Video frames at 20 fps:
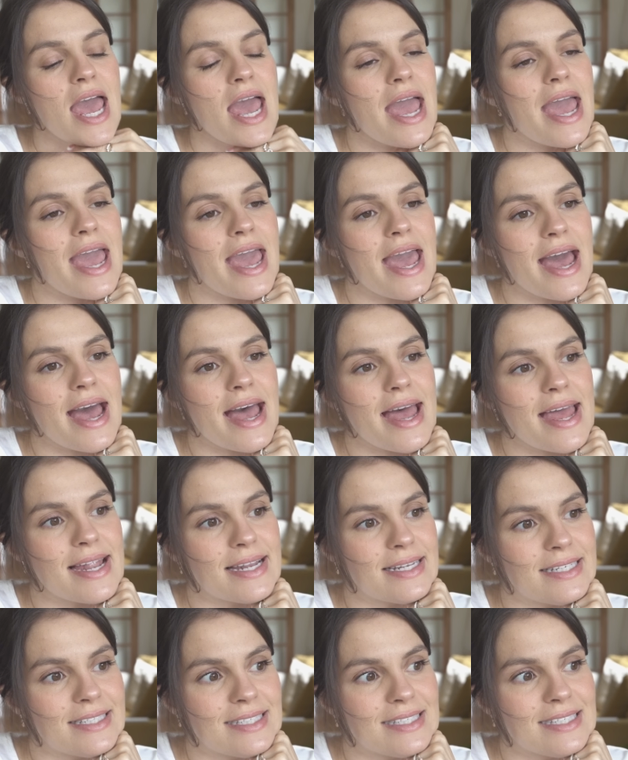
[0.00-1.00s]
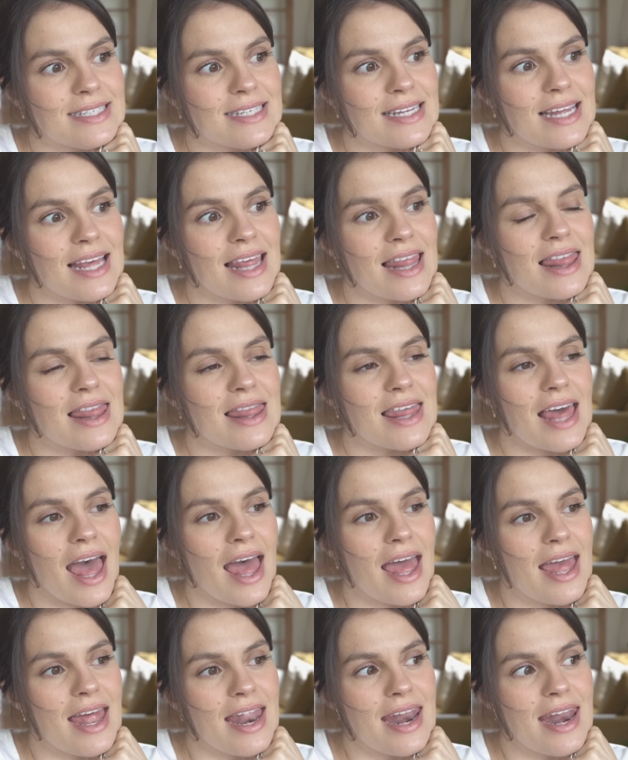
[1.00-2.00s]
And
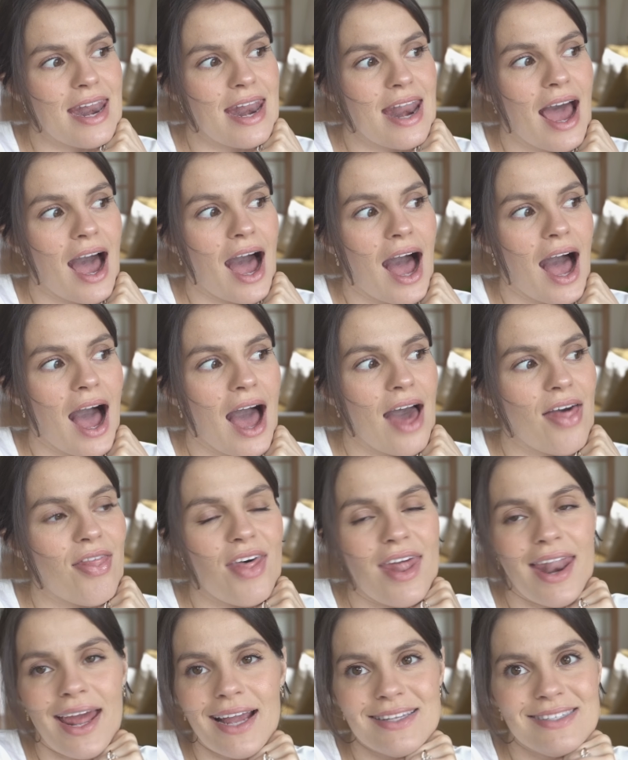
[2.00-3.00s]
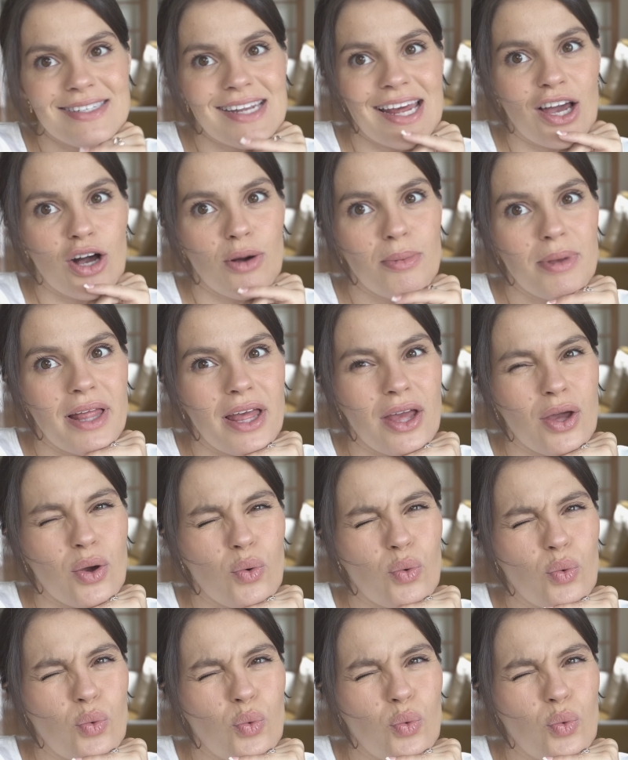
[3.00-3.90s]
then the next day I'll be like,